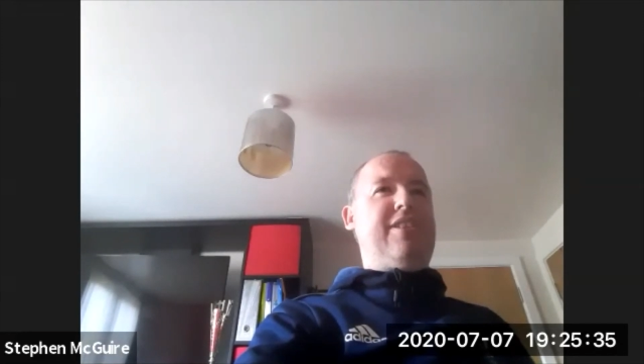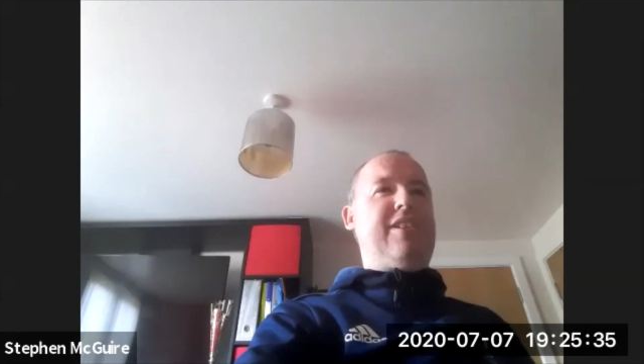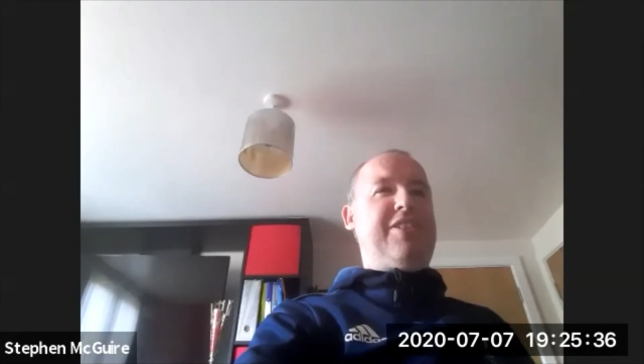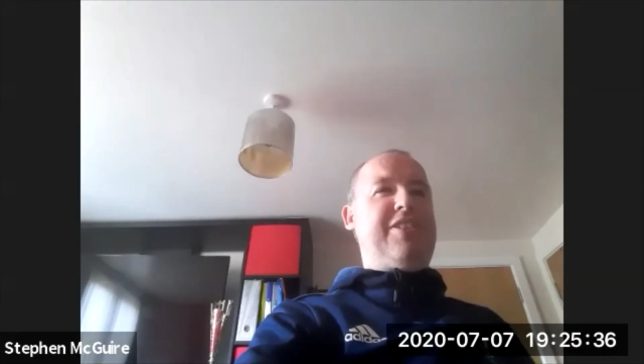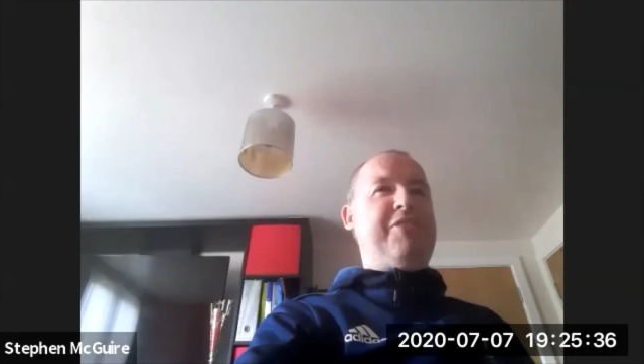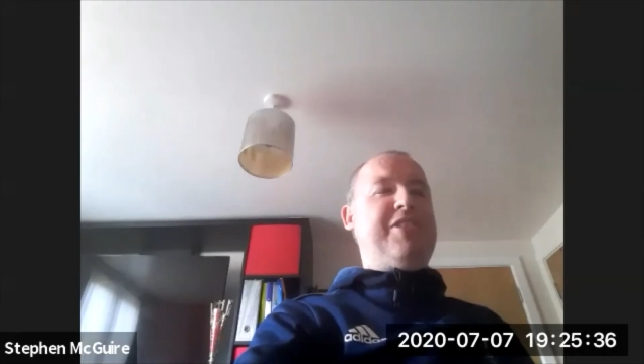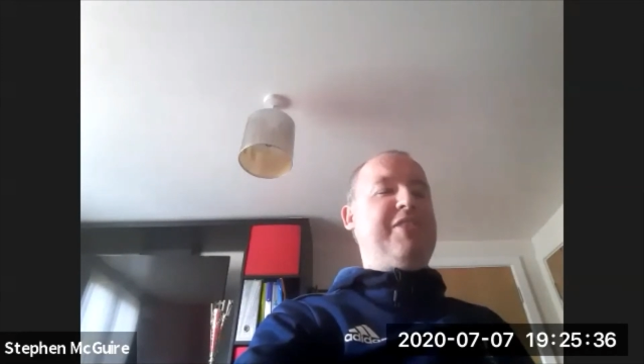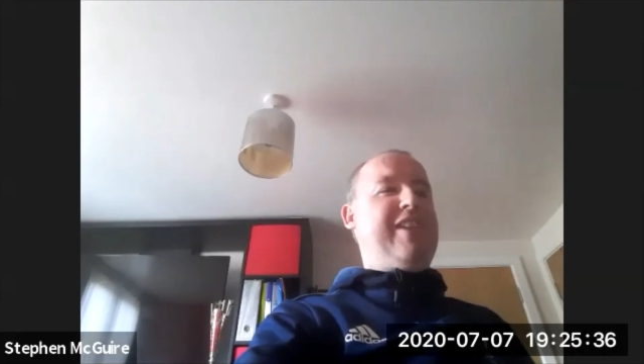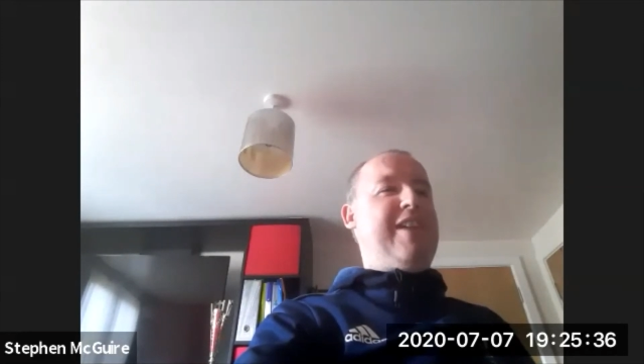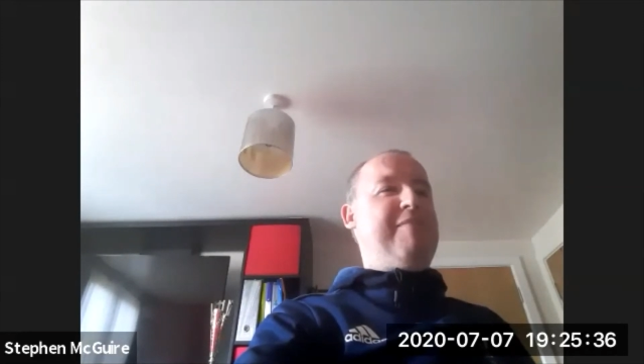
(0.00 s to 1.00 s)
threw
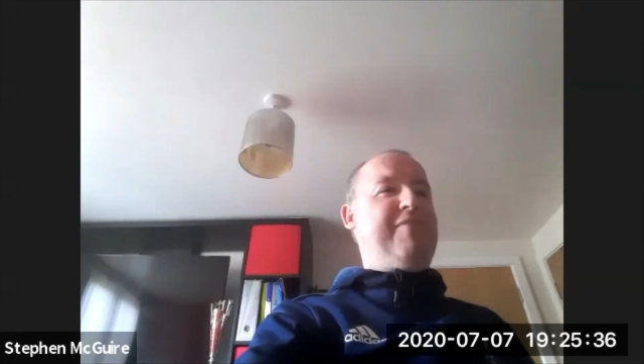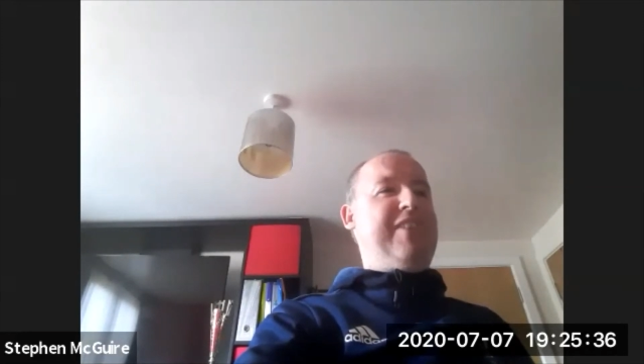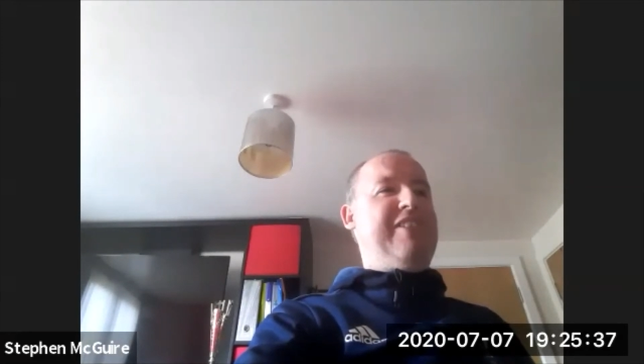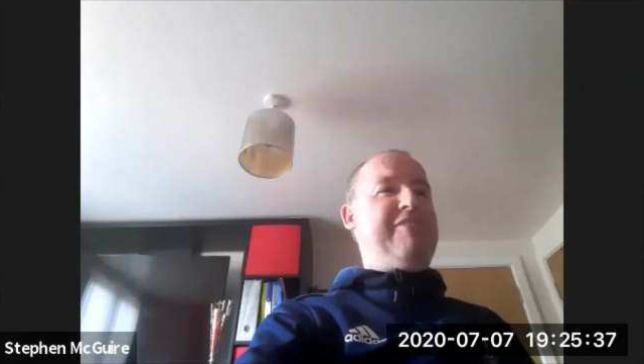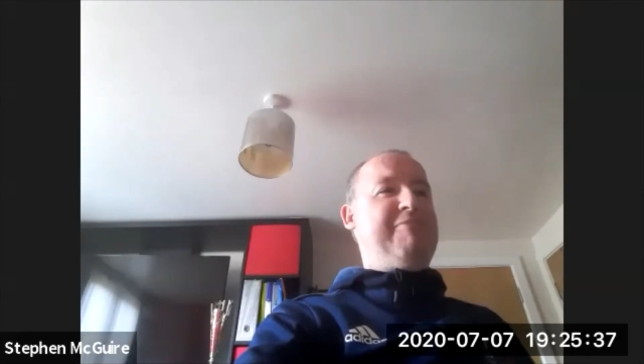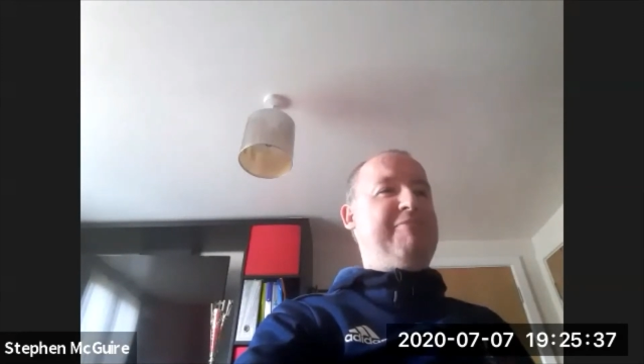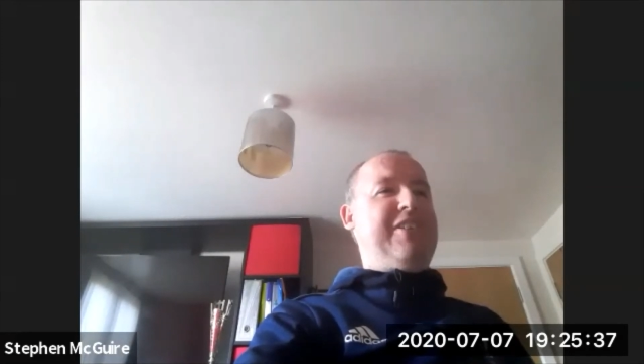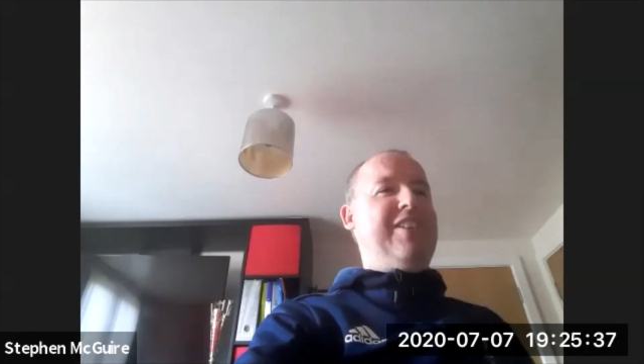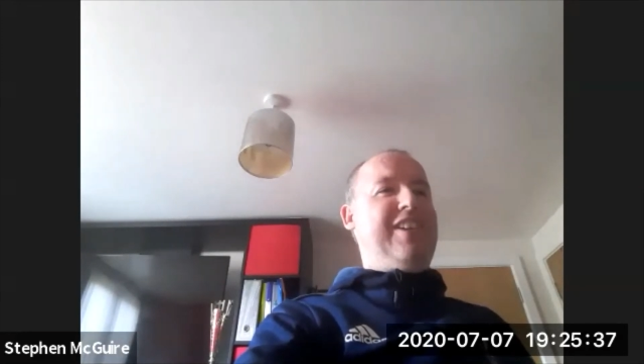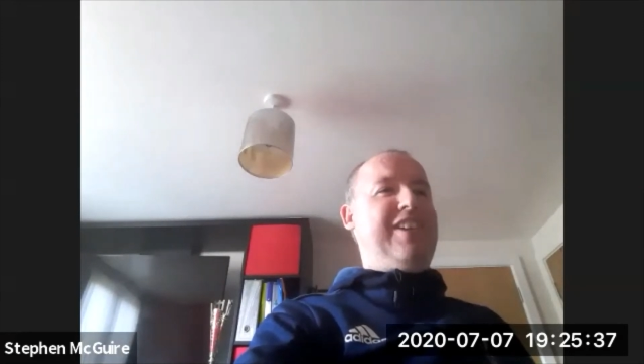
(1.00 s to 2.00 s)
until your arm fell off, but
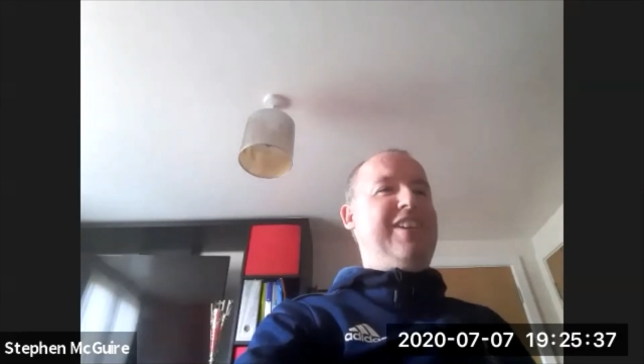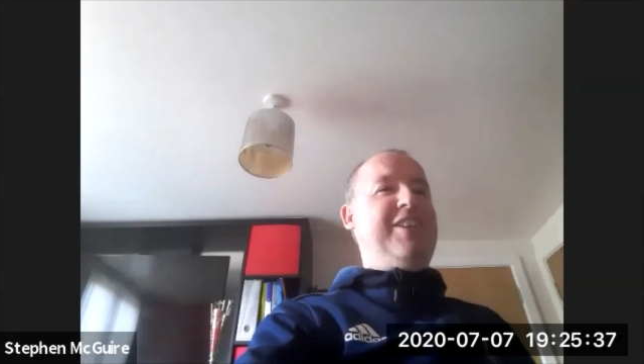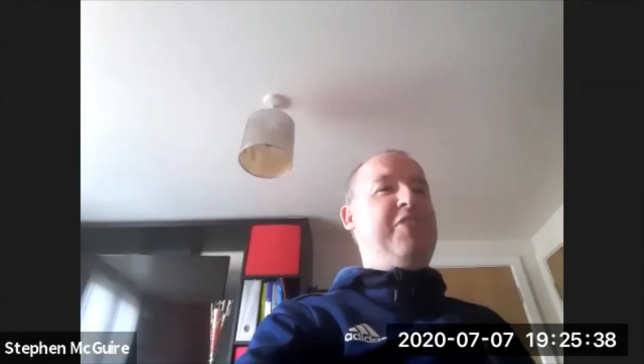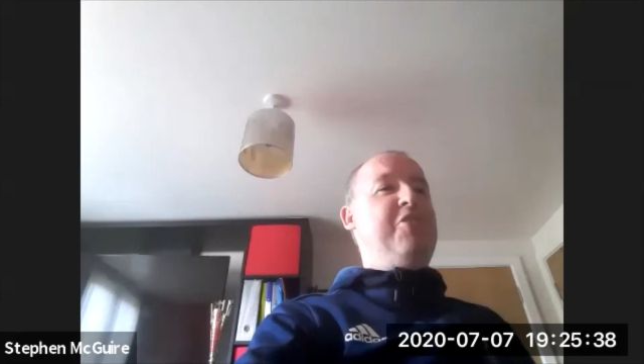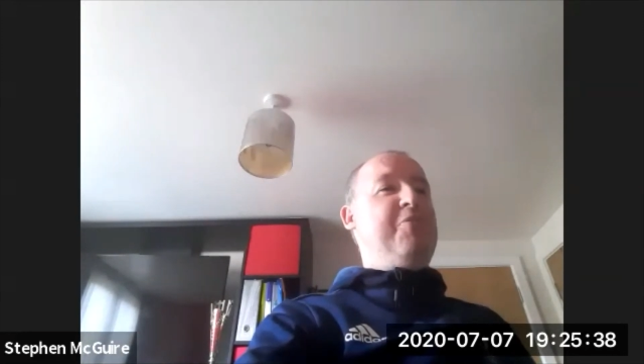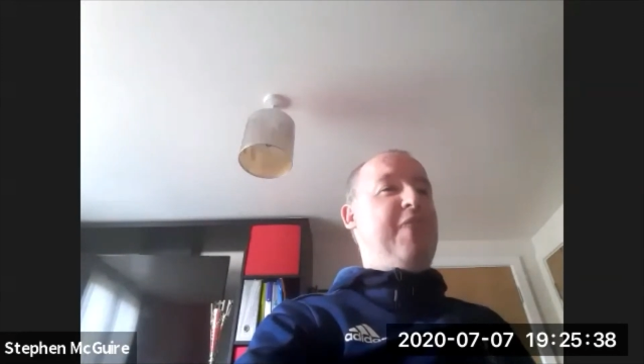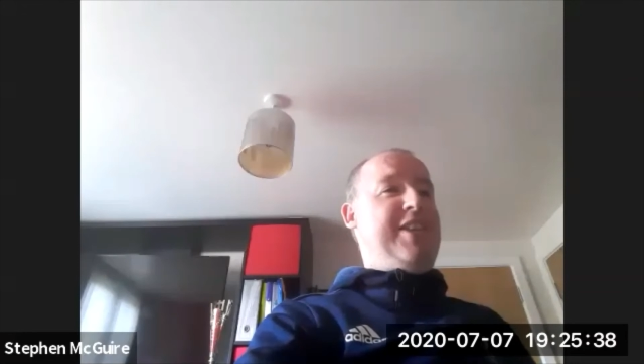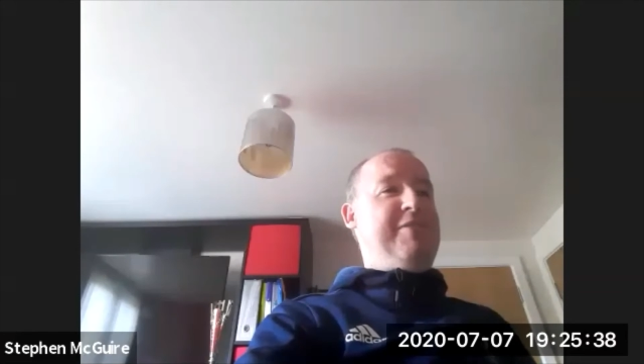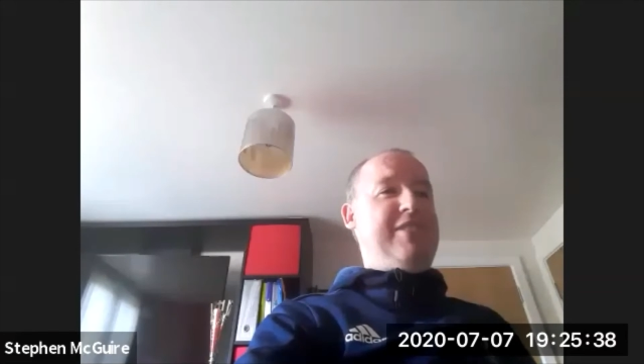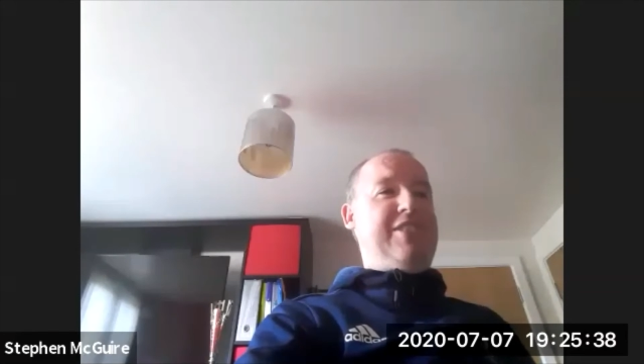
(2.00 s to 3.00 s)
you knew why
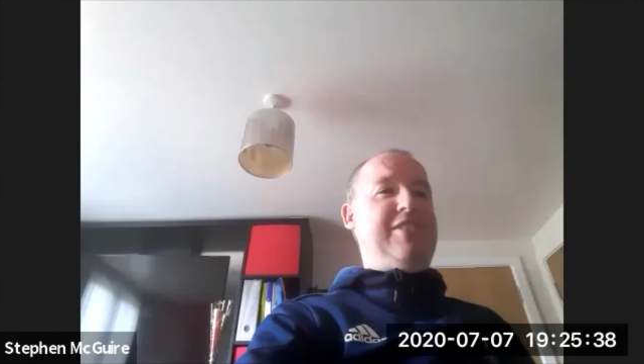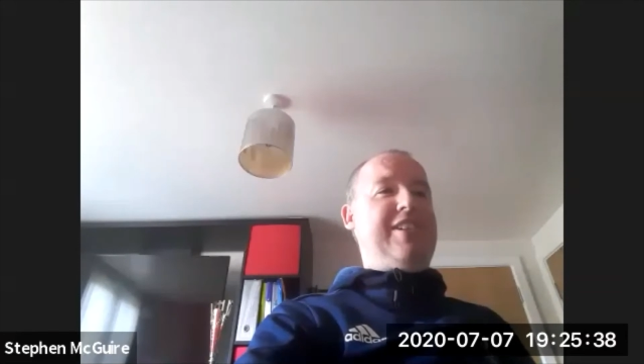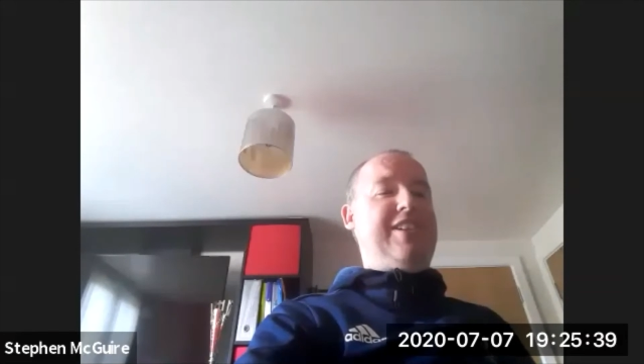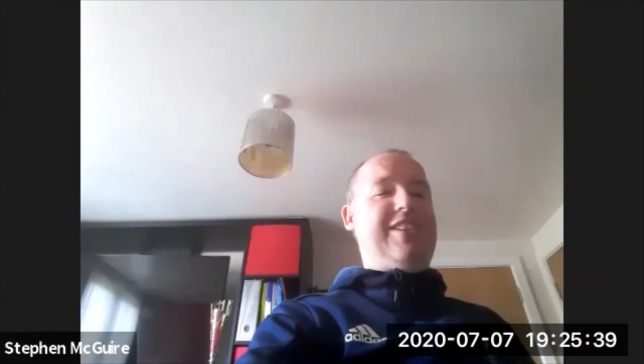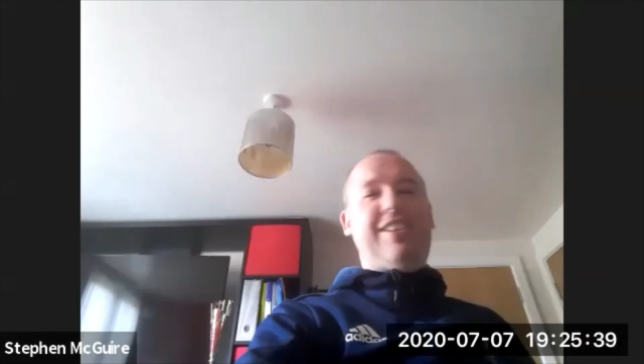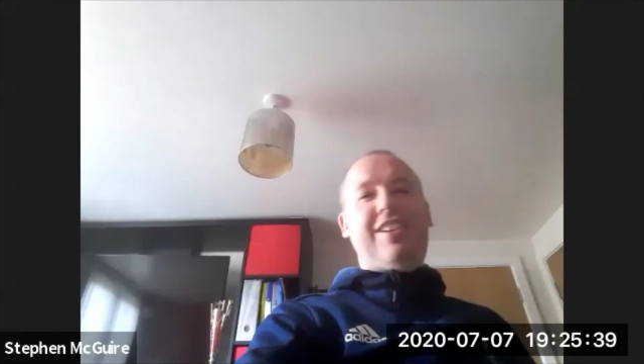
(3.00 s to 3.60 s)
you were doing it.